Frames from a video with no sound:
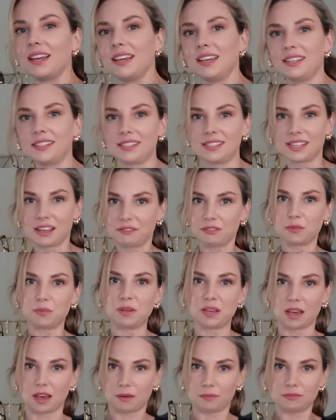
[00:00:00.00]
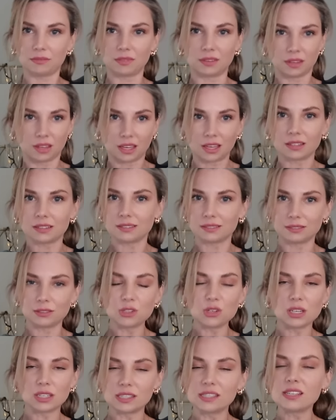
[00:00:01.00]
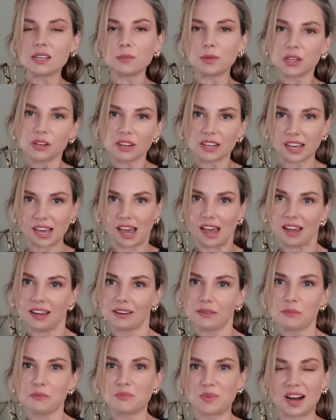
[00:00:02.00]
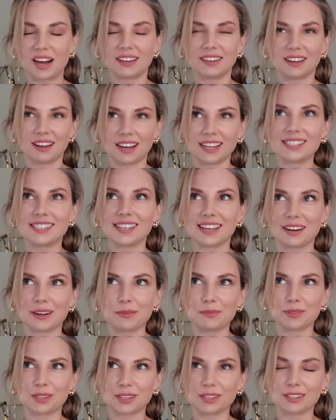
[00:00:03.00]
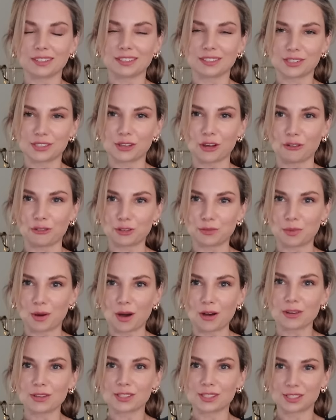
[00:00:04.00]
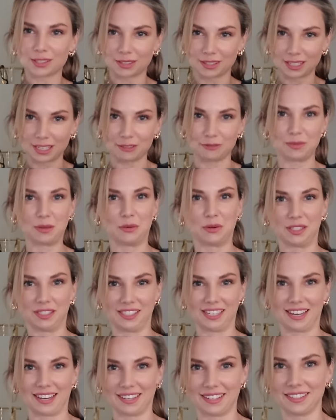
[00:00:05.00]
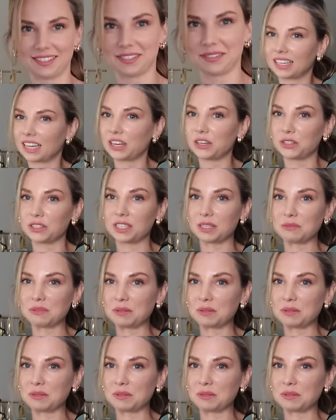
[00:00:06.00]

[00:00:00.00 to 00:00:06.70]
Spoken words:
It's 7 p.m. and you can see me okay, but I set up the softbox. Give me 1 second. Can you see